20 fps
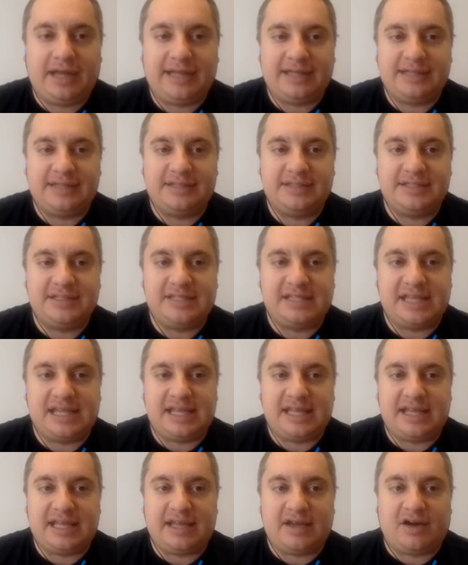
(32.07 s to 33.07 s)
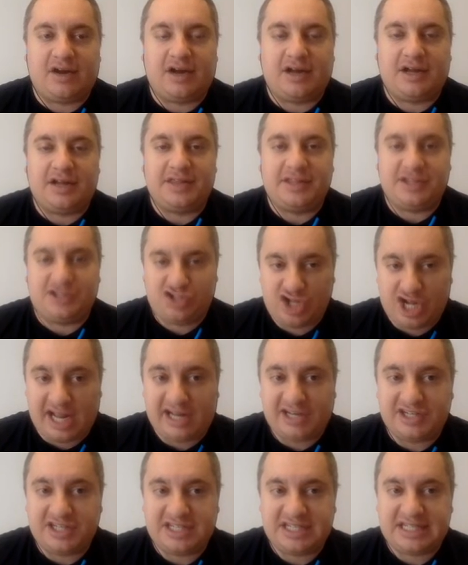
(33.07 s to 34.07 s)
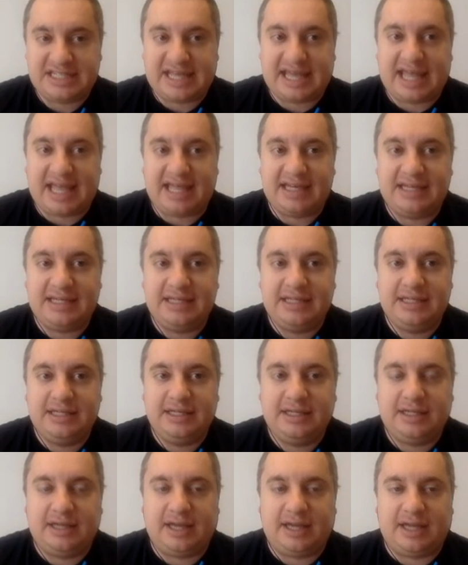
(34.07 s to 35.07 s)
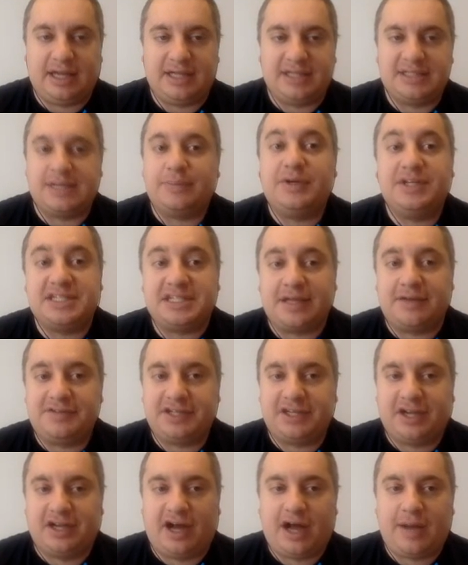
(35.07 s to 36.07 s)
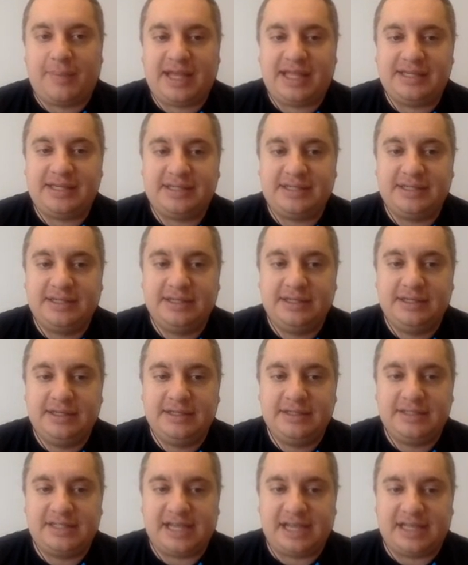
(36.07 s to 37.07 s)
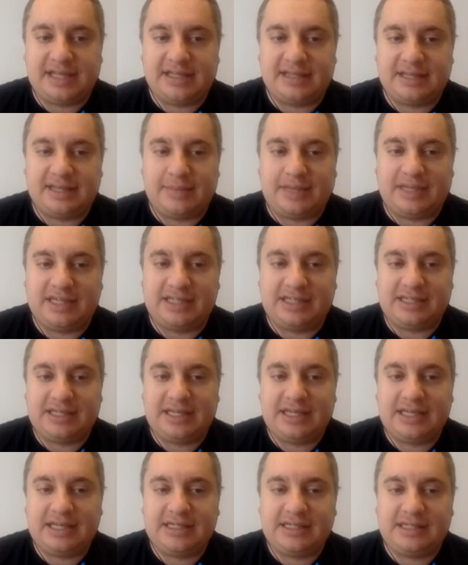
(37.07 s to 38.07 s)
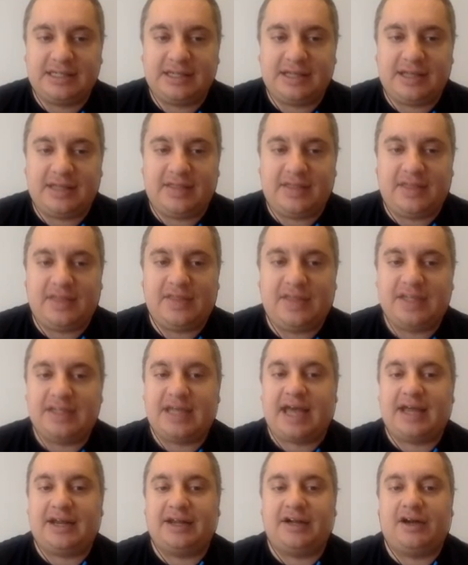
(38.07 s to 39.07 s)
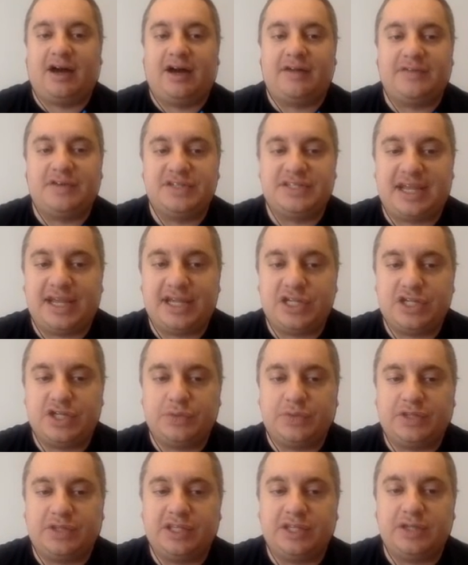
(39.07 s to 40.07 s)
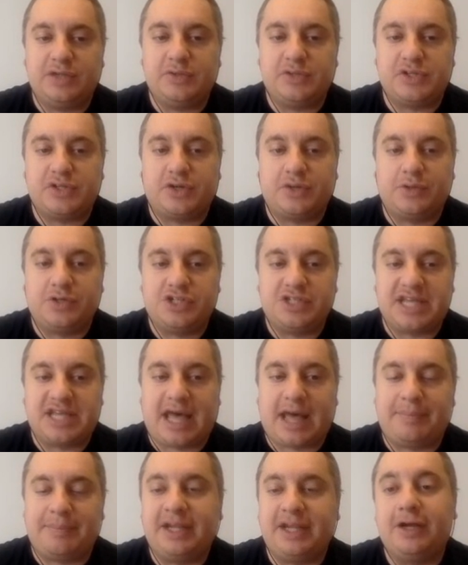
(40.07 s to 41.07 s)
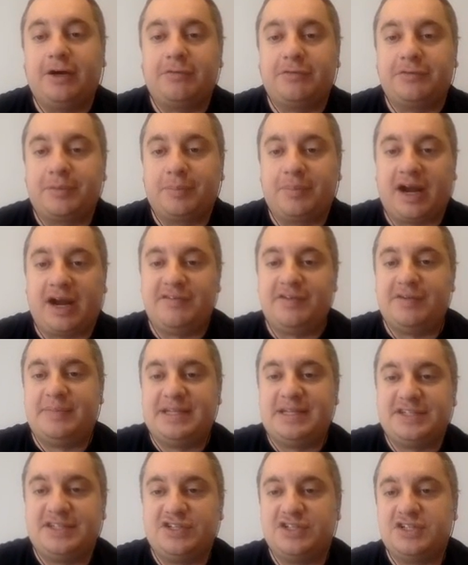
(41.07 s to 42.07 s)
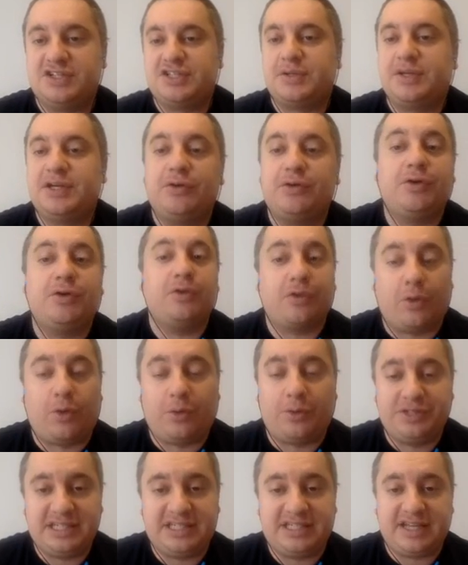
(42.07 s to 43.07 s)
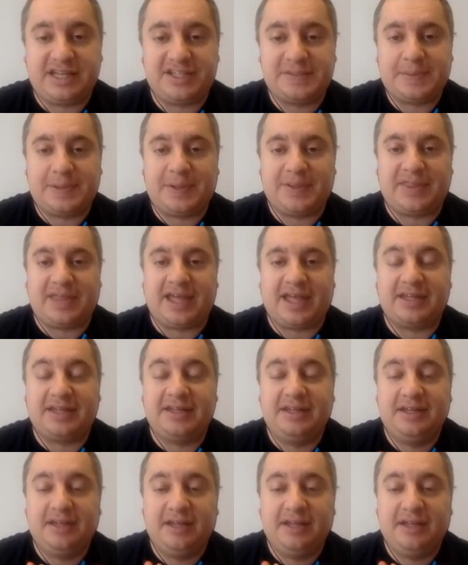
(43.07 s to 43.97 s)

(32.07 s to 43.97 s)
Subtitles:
can see on the change set, someone's left a comment saying that they might delete it, and then they had a conversation with the user, which is happening over private messages. So I don't know the whole details about that.